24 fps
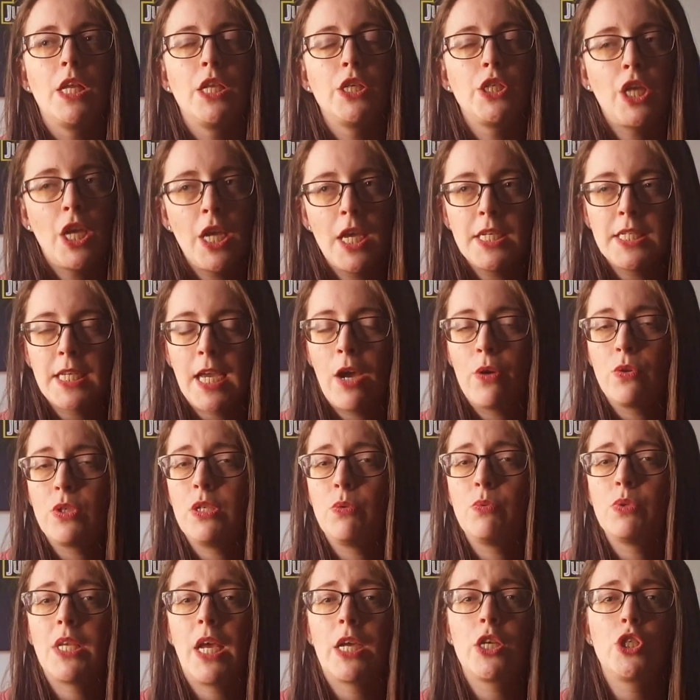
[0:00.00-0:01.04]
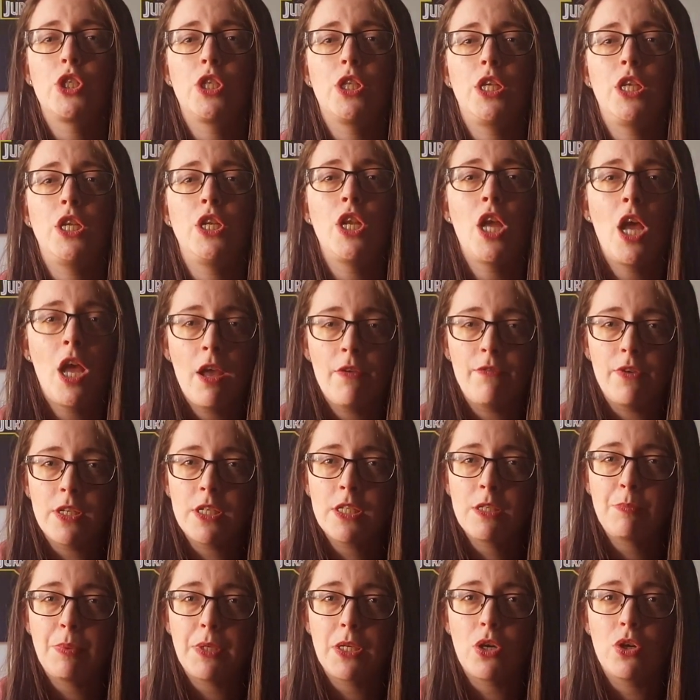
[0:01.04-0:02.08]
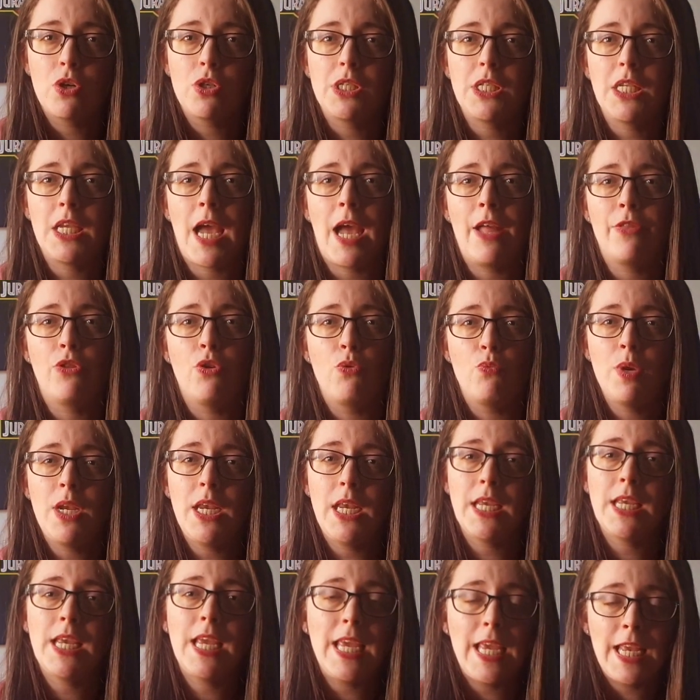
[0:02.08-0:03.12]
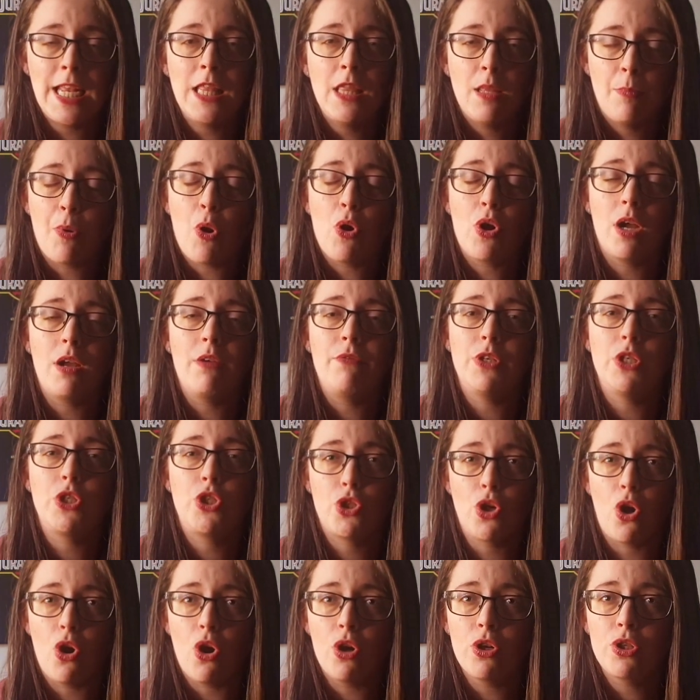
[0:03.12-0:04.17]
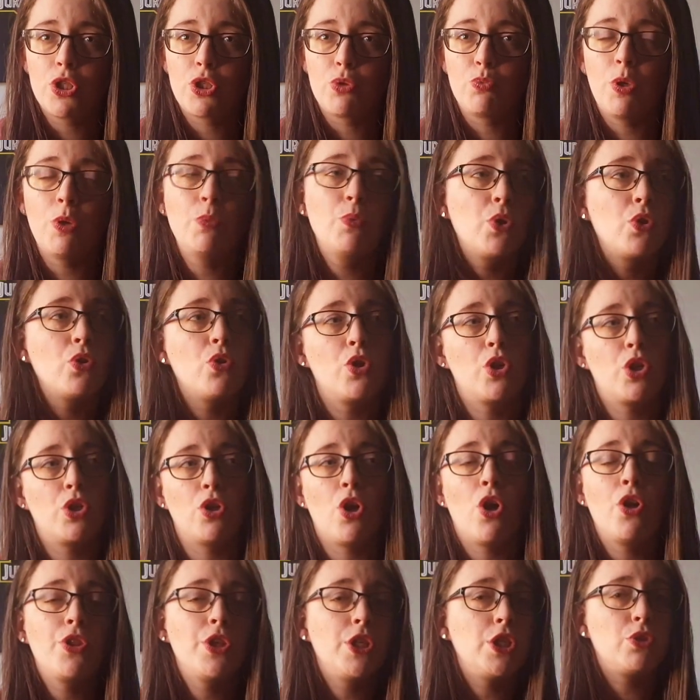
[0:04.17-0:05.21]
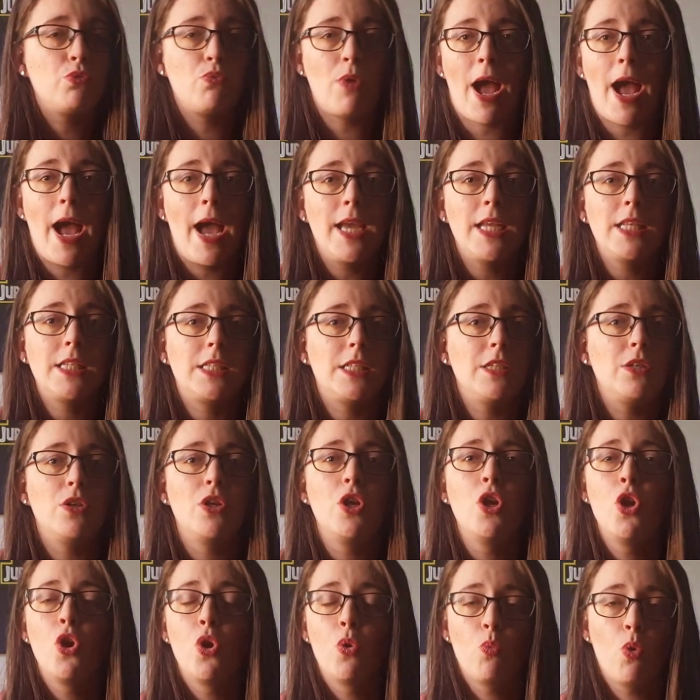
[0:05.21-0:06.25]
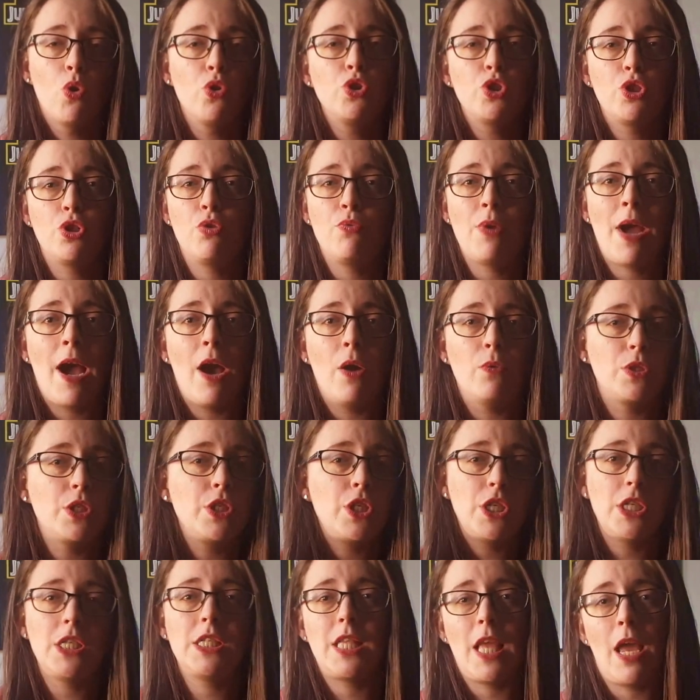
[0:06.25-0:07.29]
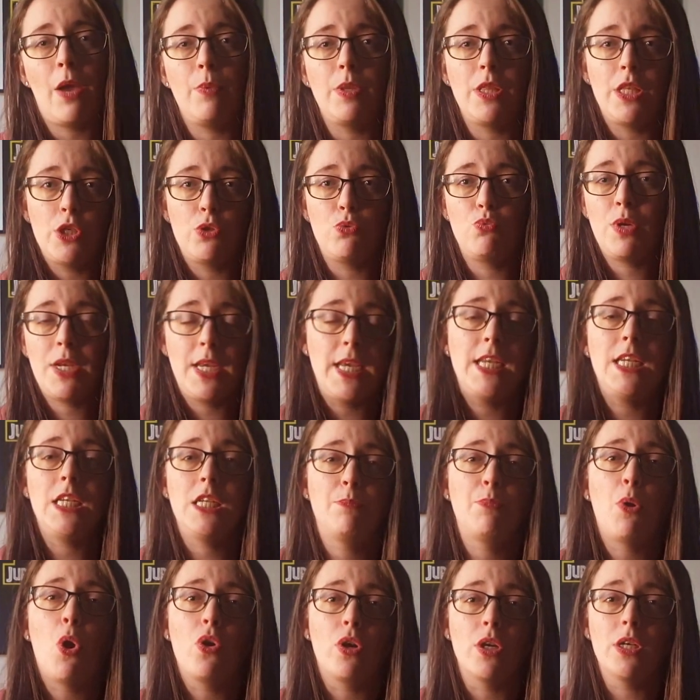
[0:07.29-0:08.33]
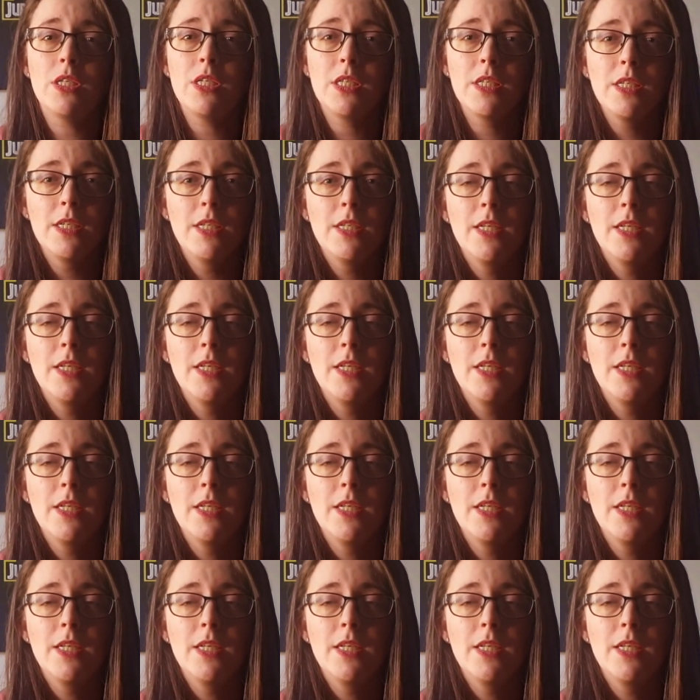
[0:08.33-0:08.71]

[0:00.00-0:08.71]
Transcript: Turned out he was actually nervous because he had the ring in the pocket of his shorts. We were going on all these rides and wandering around, and he's there with this ring in his pocket.